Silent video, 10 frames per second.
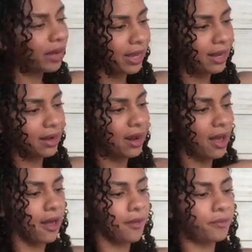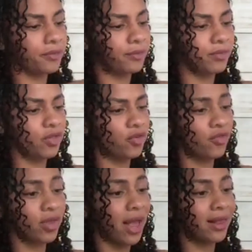are in. Um, the
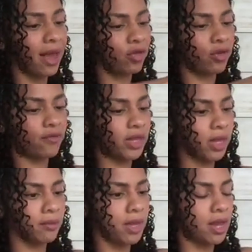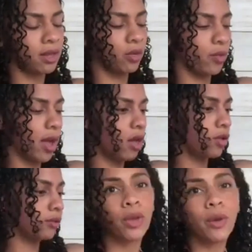children's size actually fits me as well.
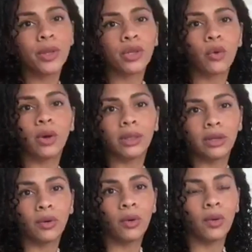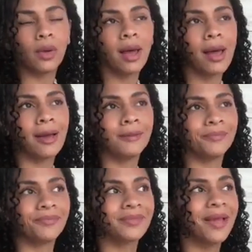We always go on little
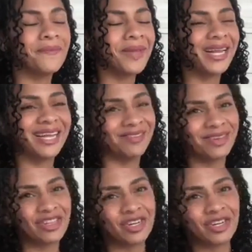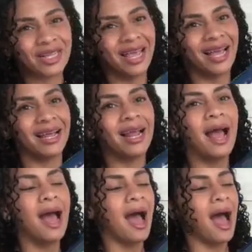um, mini adventures and
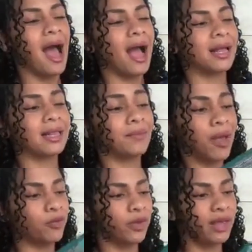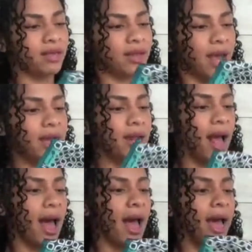sometimes we stay the night.
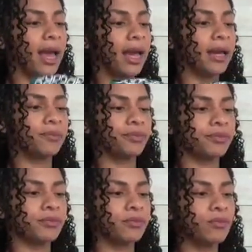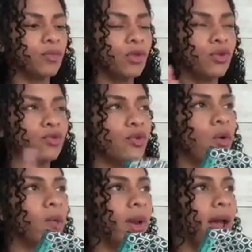I
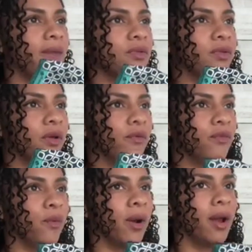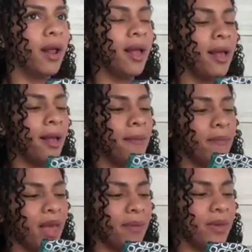don't wanna have to look for
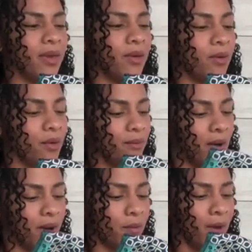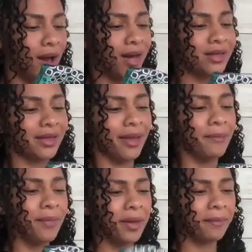baby body wash
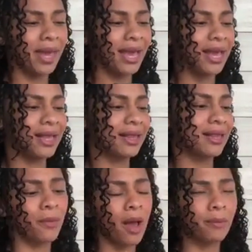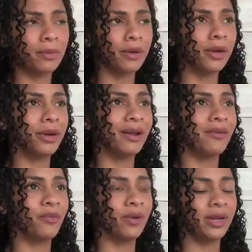and butt paste, thermometer
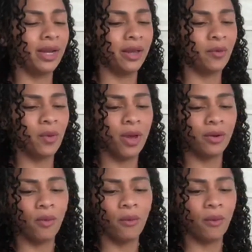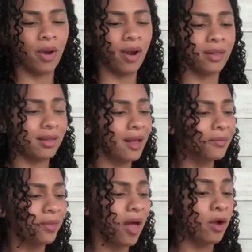if we're needing one, or
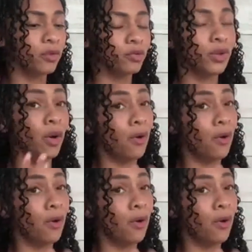sunblock, which we